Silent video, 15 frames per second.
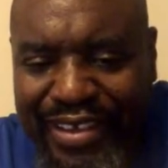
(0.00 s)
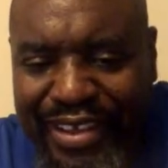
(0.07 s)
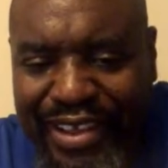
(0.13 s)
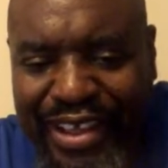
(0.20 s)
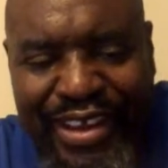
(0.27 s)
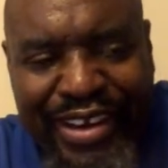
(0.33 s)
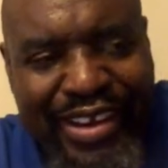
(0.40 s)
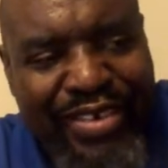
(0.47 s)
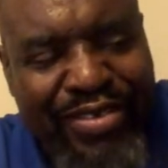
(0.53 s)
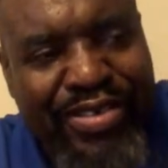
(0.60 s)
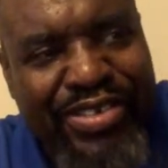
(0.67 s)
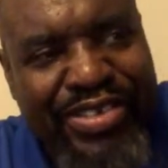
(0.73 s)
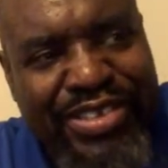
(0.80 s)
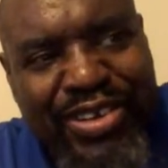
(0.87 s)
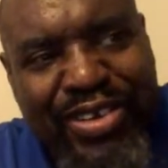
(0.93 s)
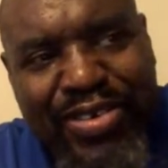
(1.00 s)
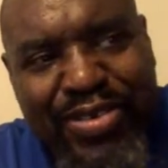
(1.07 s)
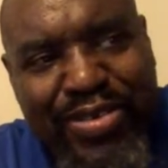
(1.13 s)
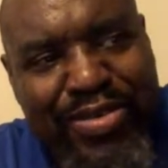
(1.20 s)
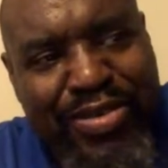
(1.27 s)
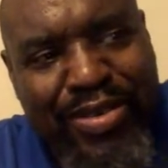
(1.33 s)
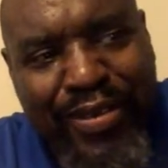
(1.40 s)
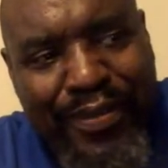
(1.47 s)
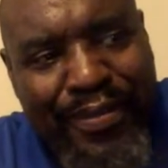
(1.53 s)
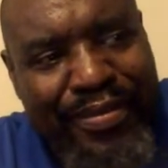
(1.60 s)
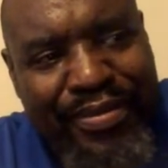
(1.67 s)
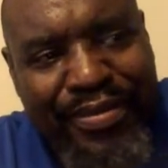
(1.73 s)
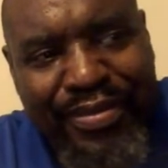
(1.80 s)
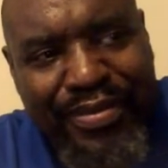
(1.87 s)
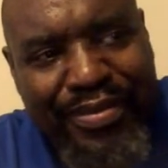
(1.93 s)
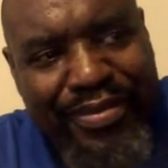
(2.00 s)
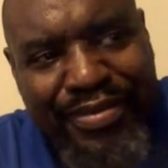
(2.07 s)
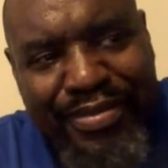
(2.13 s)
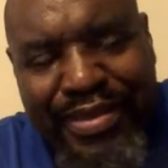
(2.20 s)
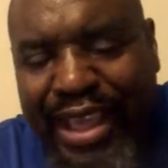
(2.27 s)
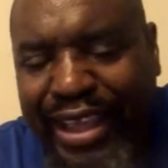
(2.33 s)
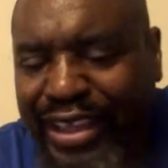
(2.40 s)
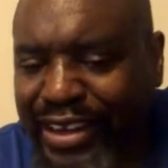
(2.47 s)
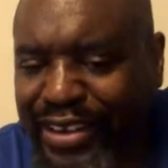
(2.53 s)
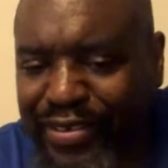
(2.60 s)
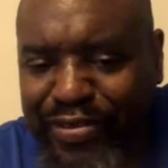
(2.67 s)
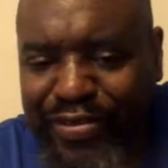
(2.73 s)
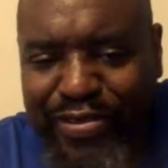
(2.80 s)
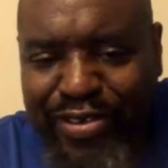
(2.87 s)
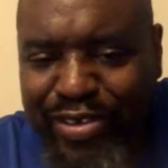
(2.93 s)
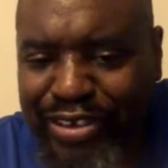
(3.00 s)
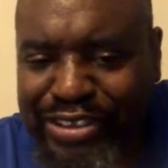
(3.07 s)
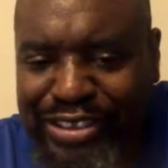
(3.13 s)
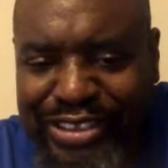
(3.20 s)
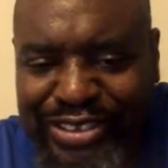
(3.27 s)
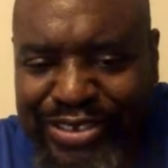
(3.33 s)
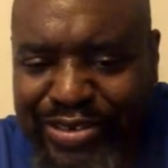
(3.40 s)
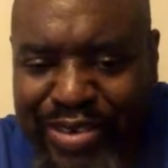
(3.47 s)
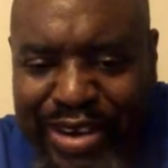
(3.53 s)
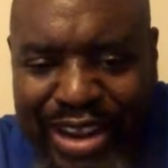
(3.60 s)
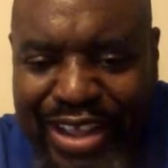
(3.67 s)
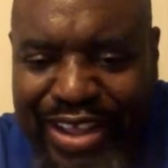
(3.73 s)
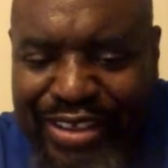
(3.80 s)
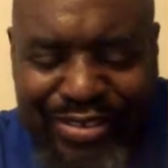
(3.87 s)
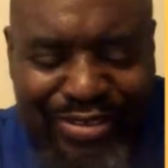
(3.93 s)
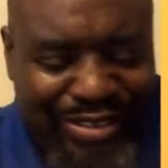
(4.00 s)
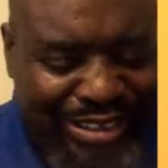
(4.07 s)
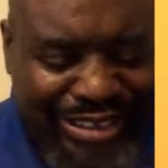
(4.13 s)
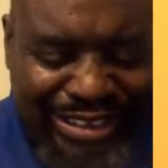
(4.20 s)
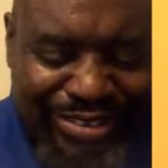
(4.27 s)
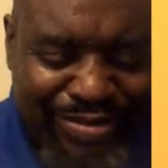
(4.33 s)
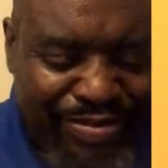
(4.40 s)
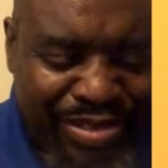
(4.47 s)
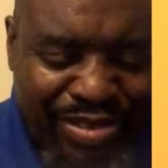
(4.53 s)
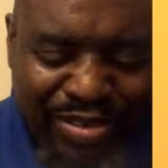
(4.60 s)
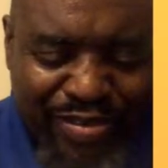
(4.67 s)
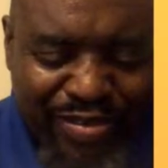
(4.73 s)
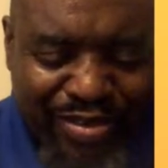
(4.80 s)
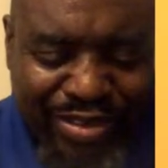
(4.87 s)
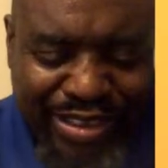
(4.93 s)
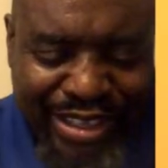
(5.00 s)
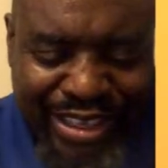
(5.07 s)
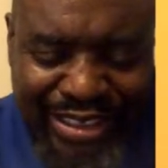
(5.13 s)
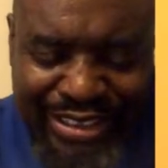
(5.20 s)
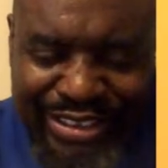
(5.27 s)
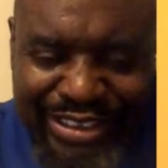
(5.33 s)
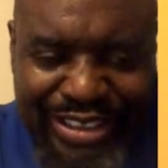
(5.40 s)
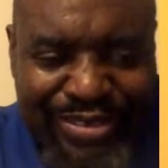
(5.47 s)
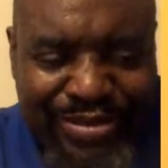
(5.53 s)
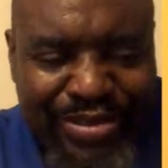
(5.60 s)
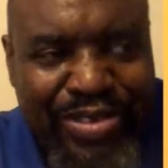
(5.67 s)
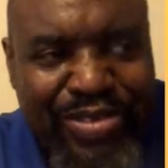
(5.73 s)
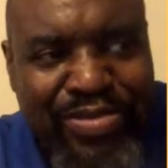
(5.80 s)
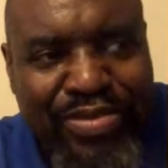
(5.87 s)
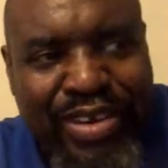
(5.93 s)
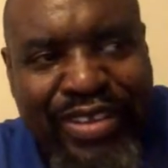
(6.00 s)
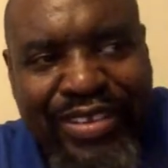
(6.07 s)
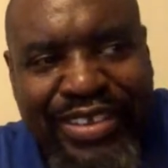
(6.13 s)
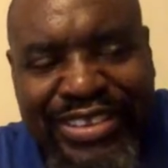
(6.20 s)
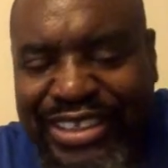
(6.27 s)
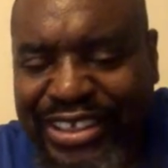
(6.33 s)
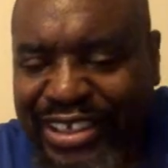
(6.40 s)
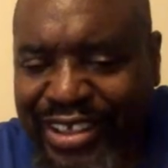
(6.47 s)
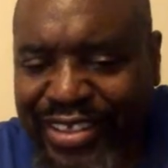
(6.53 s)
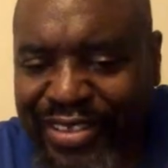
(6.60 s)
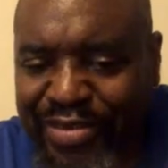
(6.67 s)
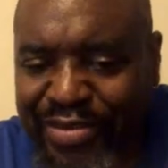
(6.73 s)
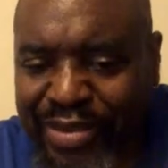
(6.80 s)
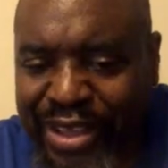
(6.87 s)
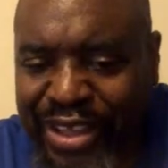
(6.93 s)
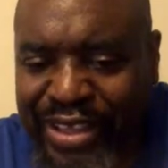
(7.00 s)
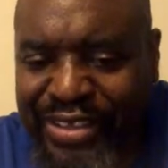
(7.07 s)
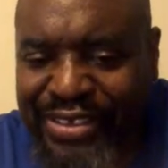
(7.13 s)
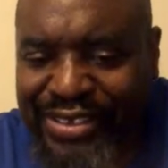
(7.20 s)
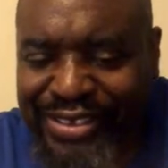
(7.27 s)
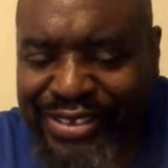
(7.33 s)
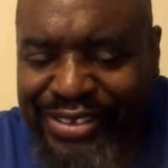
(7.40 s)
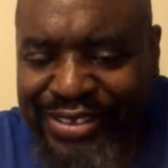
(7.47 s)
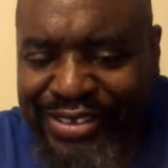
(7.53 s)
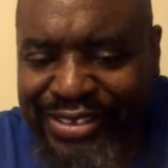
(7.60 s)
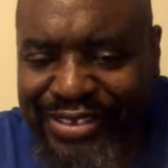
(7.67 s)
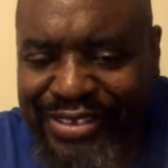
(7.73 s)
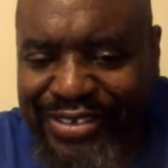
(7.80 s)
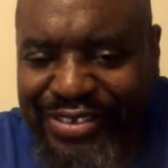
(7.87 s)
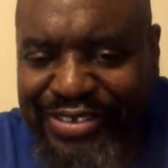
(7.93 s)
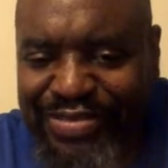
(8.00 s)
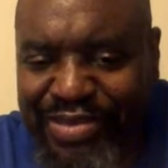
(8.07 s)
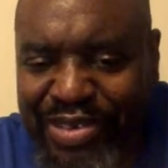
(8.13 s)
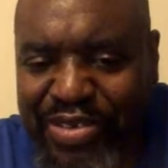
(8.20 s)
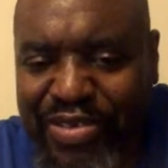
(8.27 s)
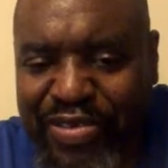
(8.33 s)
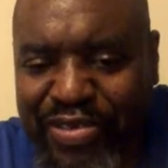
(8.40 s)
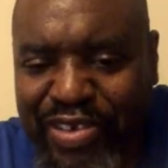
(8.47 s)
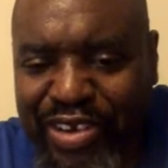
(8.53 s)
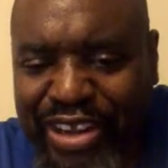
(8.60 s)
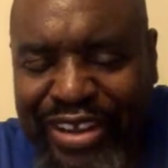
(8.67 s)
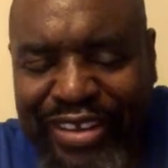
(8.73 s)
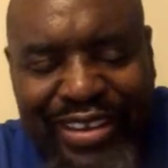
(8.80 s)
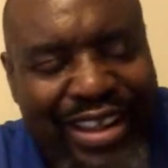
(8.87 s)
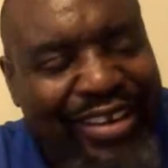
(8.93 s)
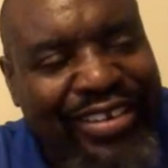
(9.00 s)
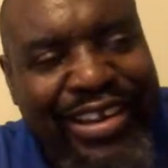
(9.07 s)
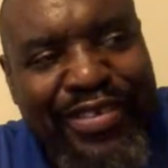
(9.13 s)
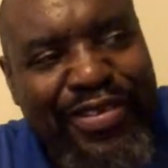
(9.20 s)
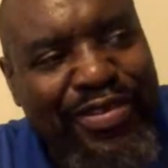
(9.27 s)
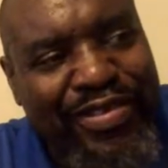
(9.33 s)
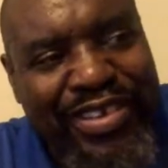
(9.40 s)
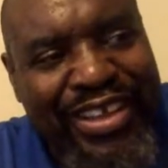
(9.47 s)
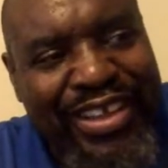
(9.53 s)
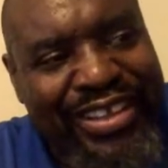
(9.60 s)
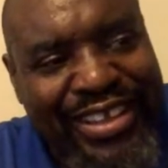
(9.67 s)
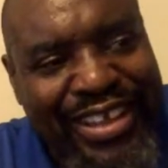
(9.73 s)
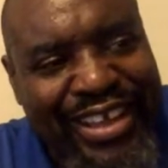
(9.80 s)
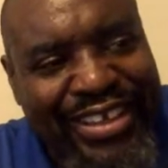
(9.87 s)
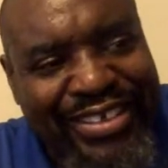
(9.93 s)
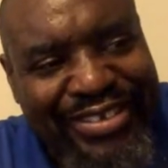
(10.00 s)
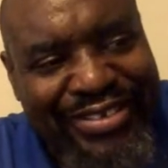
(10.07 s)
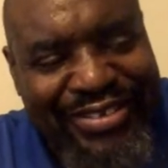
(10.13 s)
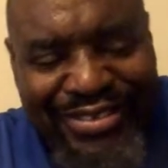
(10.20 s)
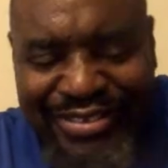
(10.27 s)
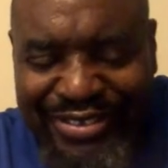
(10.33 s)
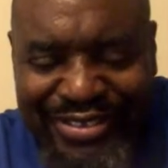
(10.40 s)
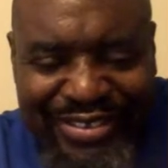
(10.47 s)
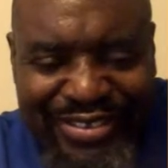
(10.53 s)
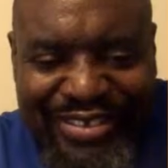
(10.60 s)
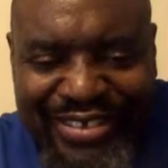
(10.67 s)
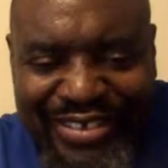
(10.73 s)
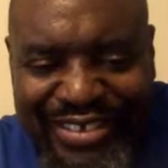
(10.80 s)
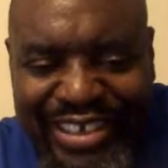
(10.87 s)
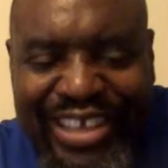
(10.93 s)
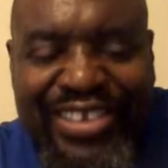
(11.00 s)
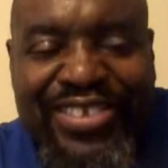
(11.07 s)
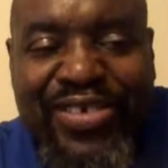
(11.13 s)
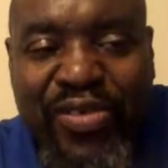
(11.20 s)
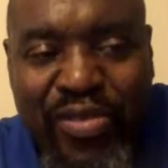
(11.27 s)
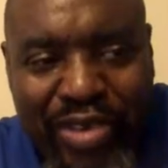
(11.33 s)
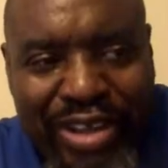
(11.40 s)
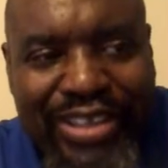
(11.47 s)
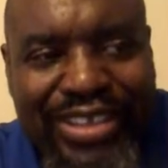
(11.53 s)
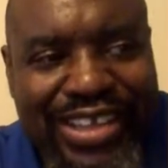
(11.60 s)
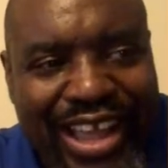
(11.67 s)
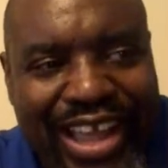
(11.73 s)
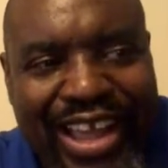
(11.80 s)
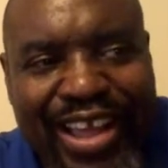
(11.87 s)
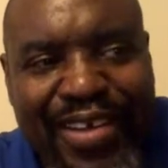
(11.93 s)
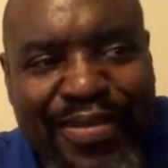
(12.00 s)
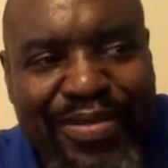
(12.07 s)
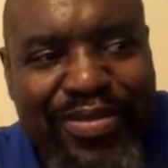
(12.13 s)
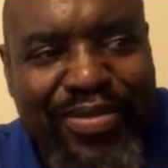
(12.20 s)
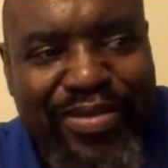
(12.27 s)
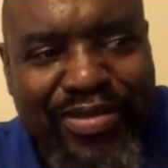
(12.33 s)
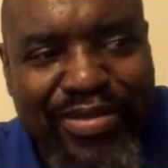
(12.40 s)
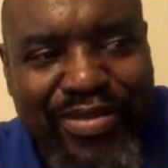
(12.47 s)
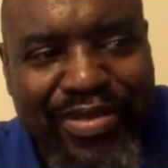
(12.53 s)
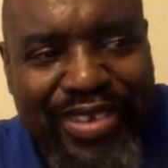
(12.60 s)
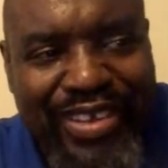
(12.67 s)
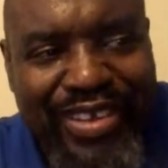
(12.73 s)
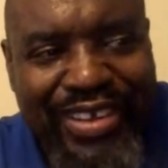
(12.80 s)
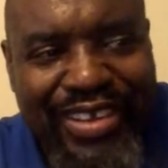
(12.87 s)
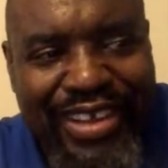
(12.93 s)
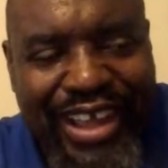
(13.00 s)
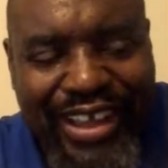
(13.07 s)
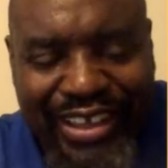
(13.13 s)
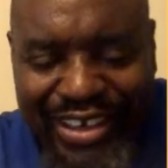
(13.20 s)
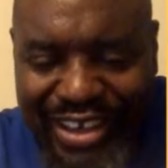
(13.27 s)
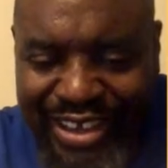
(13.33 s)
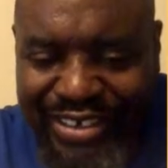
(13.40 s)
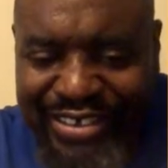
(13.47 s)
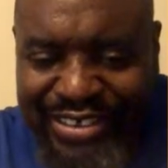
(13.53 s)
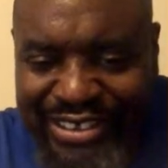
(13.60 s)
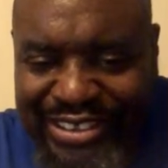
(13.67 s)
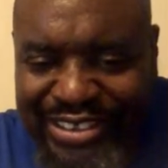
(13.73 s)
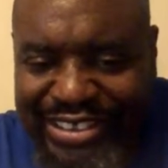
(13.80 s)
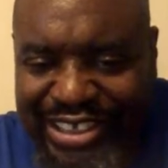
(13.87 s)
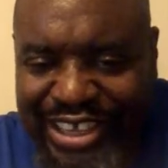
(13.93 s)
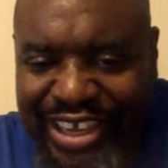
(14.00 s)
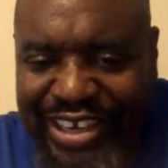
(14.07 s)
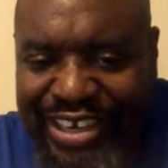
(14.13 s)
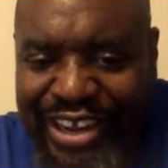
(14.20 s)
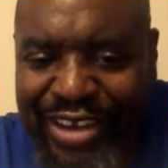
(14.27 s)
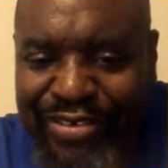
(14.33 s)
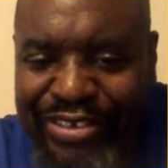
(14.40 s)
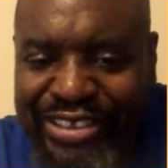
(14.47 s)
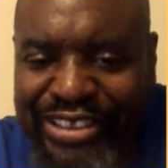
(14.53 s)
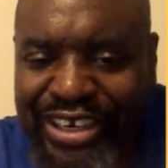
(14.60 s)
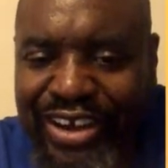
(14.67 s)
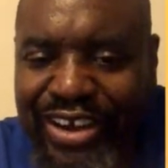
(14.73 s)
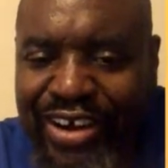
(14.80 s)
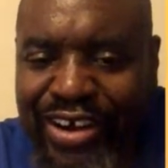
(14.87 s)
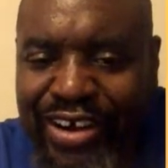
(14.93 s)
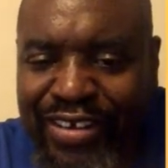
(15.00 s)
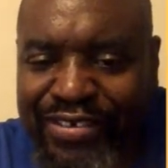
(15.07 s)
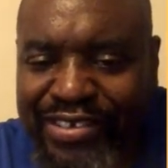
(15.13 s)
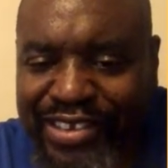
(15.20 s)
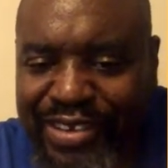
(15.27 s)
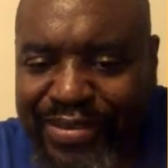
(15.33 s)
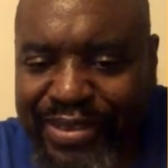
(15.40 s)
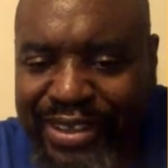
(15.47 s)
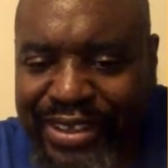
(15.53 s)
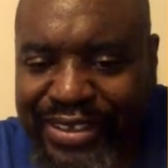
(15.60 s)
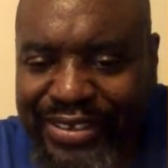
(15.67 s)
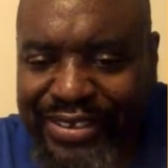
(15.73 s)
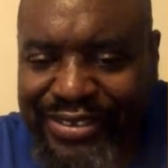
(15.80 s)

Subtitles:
and it was no negative forces around. It was just a beautiful thing to see them two brothers together, man. It was beautiful. I'll never forget that. That's the one time I can honestly say that I was in awe of something.